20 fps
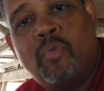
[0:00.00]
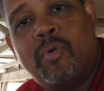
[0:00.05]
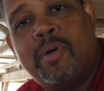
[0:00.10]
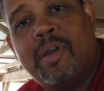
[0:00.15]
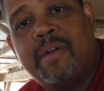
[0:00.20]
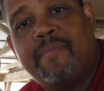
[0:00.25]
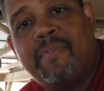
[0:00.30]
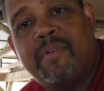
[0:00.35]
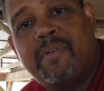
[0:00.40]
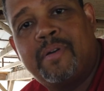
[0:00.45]

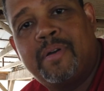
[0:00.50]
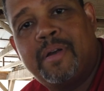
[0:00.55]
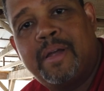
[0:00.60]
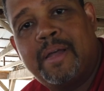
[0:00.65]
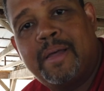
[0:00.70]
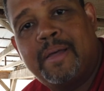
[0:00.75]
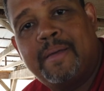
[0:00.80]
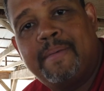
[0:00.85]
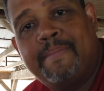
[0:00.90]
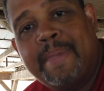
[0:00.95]
whatever
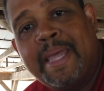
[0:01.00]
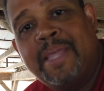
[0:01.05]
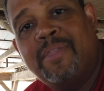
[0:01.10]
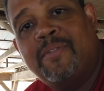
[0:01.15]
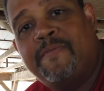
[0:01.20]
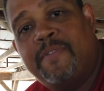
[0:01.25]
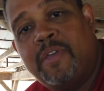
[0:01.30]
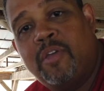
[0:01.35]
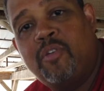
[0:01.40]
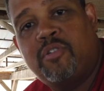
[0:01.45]

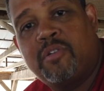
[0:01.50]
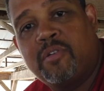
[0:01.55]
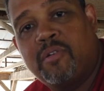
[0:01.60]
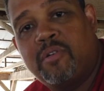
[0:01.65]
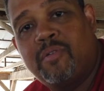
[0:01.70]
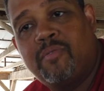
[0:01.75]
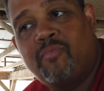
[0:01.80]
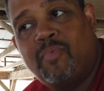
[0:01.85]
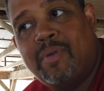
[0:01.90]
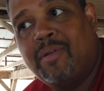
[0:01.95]
in the
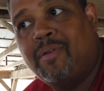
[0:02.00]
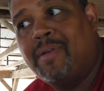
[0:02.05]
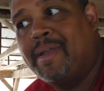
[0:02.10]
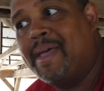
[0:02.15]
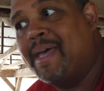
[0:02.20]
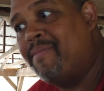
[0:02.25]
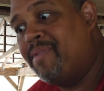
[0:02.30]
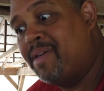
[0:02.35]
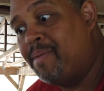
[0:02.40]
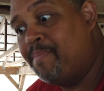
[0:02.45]
future, we don't
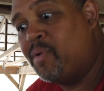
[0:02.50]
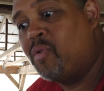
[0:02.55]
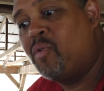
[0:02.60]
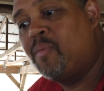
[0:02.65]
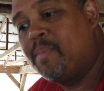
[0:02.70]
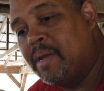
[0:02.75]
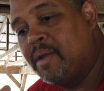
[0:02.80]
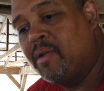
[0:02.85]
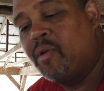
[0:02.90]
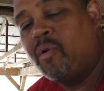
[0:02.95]
have a
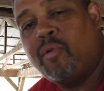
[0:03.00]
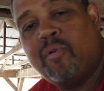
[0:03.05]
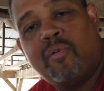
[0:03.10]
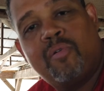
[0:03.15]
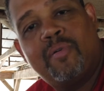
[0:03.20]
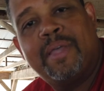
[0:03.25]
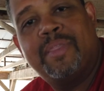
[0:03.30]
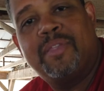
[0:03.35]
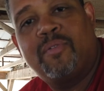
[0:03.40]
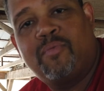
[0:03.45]
permanent
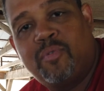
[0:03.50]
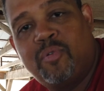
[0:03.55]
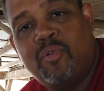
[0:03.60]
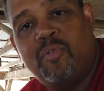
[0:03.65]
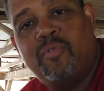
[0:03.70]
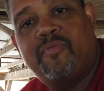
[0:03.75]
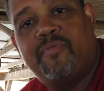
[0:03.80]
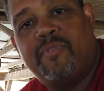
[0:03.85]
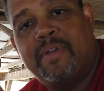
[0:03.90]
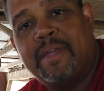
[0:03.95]
hole in the
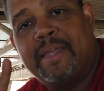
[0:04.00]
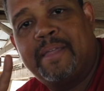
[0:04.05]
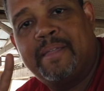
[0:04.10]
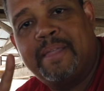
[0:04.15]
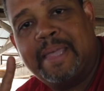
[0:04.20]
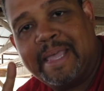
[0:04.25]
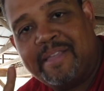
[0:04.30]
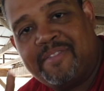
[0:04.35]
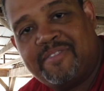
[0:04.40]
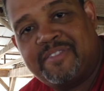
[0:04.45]
roof,
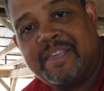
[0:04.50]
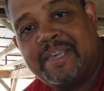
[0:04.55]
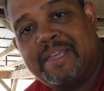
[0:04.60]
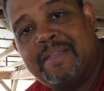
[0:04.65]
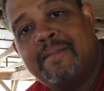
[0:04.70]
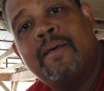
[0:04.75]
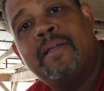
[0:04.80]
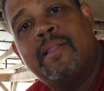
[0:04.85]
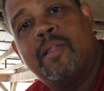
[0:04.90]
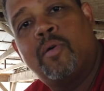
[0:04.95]
a
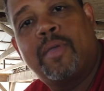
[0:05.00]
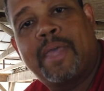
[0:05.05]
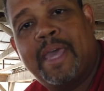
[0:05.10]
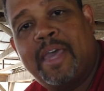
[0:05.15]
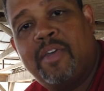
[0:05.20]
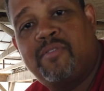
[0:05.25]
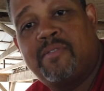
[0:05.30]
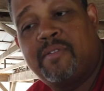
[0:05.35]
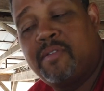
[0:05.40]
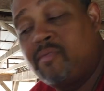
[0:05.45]
set
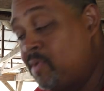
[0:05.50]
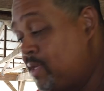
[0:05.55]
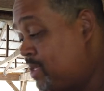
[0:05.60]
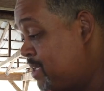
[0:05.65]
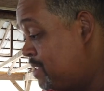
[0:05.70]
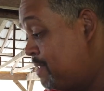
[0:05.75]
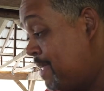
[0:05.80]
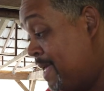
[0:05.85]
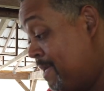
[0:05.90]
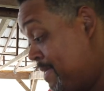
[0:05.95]
location. We
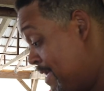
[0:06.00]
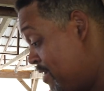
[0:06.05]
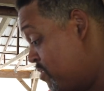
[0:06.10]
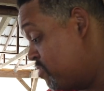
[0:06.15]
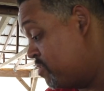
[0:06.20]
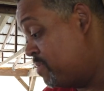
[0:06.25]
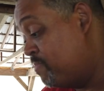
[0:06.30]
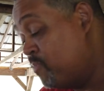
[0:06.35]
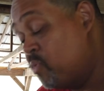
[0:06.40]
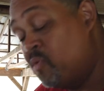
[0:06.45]
could
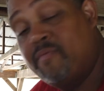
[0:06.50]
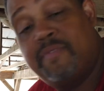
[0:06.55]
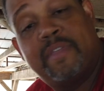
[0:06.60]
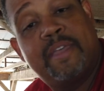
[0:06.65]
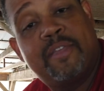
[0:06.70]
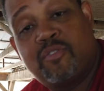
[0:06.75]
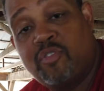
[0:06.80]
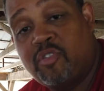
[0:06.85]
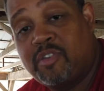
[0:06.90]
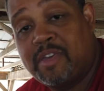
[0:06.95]
actually move
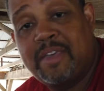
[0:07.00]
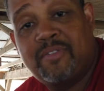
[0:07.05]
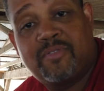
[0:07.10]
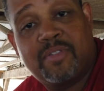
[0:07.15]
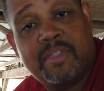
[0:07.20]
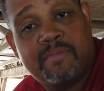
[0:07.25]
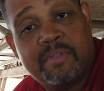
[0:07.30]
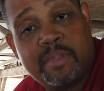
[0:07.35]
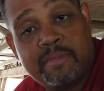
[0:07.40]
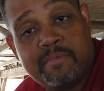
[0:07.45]
this and
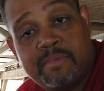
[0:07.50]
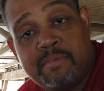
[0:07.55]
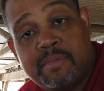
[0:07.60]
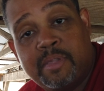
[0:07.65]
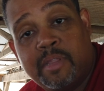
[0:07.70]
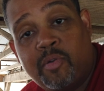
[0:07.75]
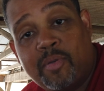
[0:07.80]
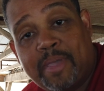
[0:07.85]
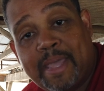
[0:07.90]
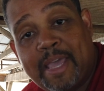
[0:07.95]
change the
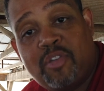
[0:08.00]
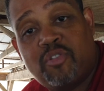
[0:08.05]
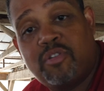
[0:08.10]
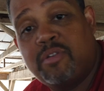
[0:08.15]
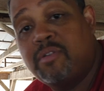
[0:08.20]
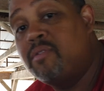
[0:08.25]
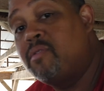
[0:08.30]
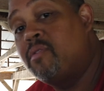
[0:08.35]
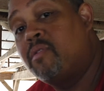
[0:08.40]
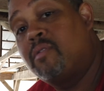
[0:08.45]

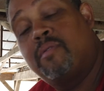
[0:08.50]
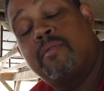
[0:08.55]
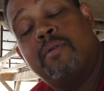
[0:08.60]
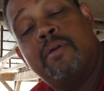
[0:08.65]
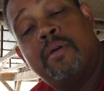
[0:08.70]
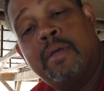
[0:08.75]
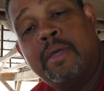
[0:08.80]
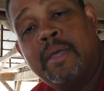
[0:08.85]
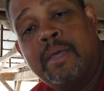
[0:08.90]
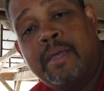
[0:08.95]
location, or
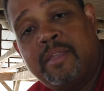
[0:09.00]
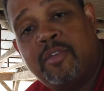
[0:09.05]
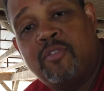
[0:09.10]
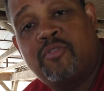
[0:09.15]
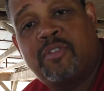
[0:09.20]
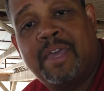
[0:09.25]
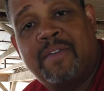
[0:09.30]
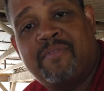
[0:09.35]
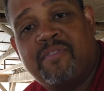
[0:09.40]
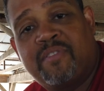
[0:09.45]

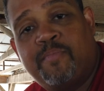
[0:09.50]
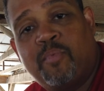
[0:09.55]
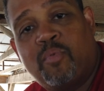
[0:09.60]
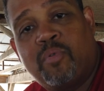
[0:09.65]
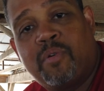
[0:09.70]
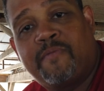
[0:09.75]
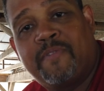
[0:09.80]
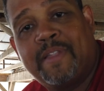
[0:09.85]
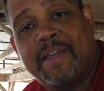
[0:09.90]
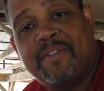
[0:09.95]
just gives us
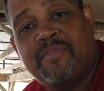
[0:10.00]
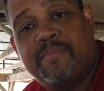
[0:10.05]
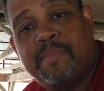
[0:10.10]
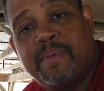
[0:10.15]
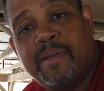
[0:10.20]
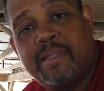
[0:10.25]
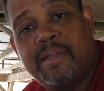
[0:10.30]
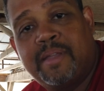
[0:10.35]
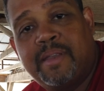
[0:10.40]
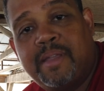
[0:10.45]
more
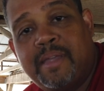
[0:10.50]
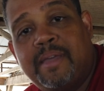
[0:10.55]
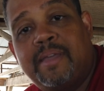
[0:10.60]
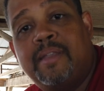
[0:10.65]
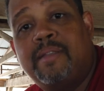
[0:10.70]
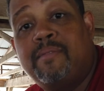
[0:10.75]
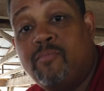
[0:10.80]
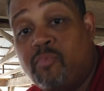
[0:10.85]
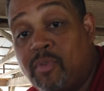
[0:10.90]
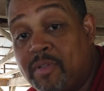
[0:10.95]

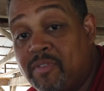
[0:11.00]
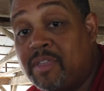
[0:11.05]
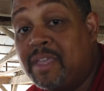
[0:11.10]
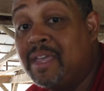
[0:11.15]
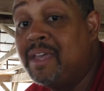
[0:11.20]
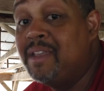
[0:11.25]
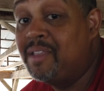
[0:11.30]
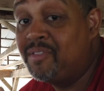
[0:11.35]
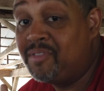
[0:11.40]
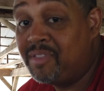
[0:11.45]
flexibility, and once
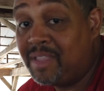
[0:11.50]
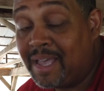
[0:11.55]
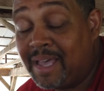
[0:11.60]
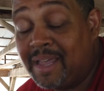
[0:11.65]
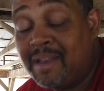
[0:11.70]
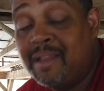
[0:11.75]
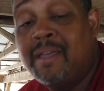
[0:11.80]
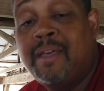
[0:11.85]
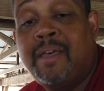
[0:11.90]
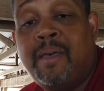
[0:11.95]
again does
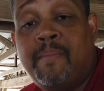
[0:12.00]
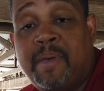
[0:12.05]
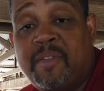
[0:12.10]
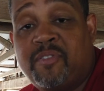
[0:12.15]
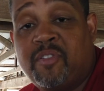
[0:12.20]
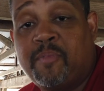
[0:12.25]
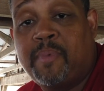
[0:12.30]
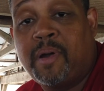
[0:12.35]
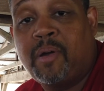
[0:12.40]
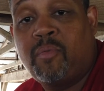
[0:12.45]
not
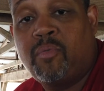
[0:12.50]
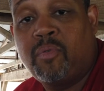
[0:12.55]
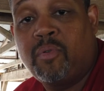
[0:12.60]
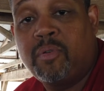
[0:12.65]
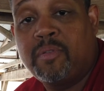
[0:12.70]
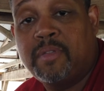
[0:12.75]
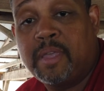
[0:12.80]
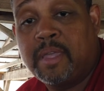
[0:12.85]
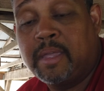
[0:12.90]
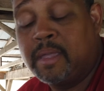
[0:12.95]
mess up our
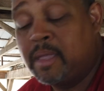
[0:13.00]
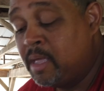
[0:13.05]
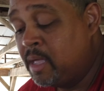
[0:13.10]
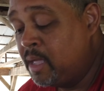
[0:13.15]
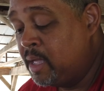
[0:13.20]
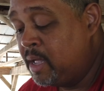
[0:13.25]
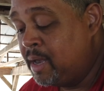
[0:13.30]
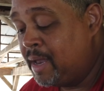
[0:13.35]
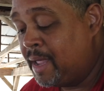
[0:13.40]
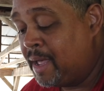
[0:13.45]
warranty.
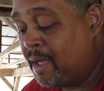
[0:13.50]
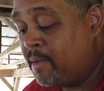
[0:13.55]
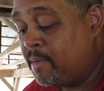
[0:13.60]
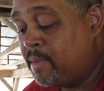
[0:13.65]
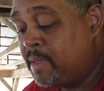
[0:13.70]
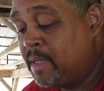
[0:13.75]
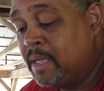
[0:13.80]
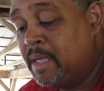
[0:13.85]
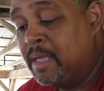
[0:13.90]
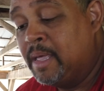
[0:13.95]

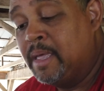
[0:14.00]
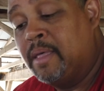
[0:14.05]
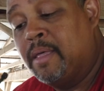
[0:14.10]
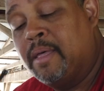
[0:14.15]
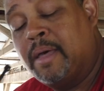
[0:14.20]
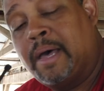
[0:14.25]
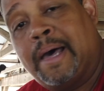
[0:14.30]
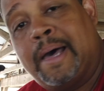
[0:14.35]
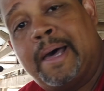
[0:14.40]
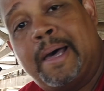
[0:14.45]
Now,
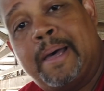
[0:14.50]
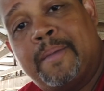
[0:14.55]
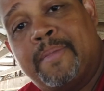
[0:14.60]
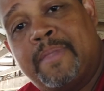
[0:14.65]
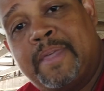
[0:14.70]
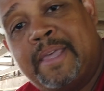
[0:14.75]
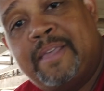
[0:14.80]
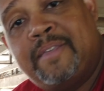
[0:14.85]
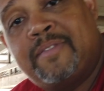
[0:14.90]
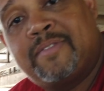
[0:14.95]

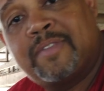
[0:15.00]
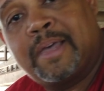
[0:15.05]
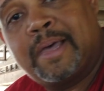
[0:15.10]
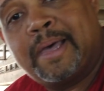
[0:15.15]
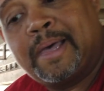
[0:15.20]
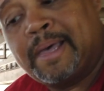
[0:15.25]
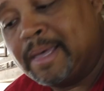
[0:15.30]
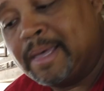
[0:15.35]
these